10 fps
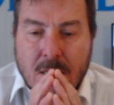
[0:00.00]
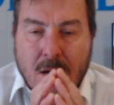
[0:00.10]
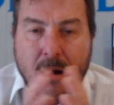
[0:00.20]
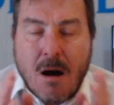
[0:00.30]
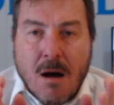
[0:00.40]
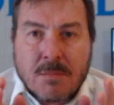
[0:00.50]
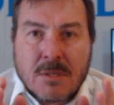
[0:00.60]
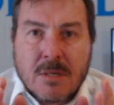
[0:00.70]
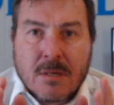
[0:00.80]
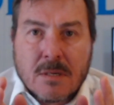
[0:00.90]

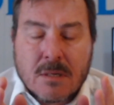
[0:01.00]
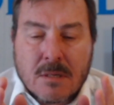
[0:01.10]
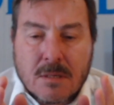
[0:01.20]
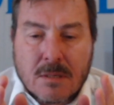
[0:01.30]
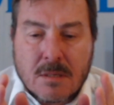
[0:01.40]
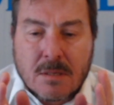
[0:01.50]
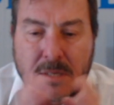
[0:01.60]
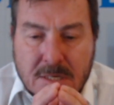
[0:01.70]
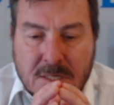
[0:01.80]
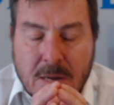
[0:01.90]
Harmed
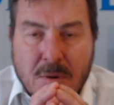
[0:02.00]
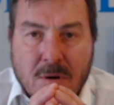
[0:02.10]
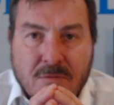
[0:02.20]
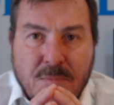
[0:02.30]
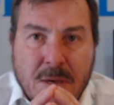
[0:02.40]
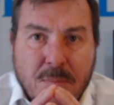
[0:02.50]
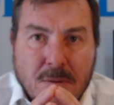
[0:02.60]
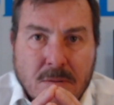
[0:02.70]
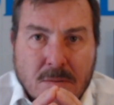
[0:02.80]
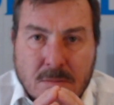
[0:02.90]
this number of
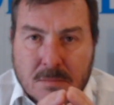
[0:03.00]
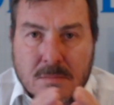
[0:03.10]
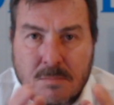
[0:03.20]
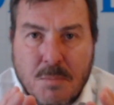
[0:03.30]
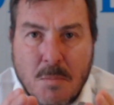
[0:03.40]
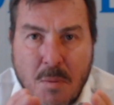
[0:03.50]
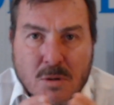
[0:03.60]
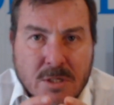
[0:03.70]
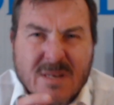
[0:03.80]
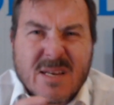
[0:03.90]
people
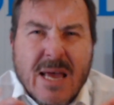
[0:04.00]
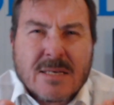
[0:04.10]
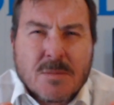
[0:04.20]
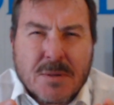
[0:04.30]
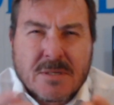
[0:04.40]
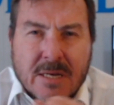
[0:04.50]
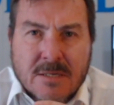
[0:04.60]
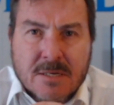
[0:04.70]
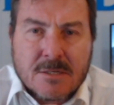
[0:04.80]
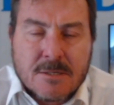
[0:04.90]
proportionately as a
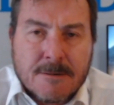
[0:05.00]
percentage.